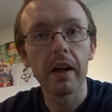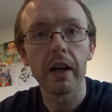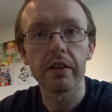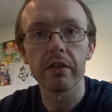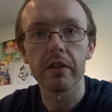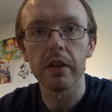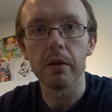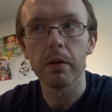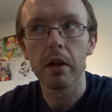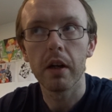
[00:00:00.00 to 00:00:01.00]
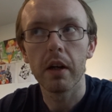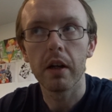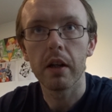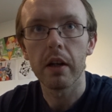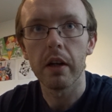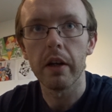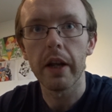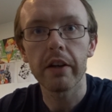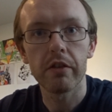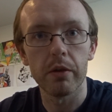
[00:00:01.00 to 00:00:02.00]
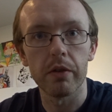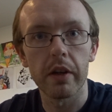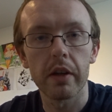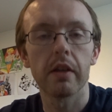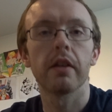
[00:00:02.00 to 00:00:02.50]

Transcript: I shall see you next Tuesday.